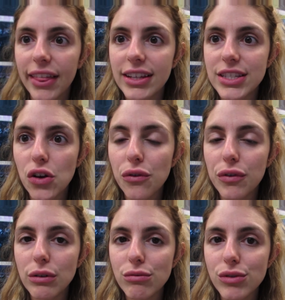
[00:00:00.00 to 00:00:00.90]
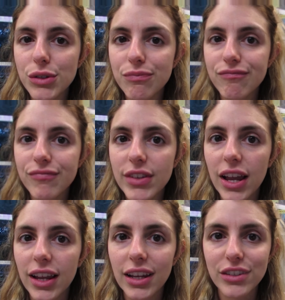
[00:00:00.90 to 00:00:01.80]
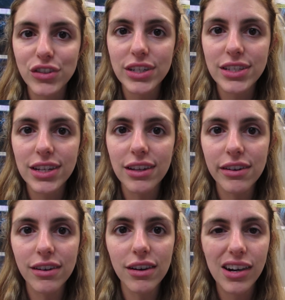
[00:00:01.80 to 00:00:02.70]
that's all, folks. Catch you guys later.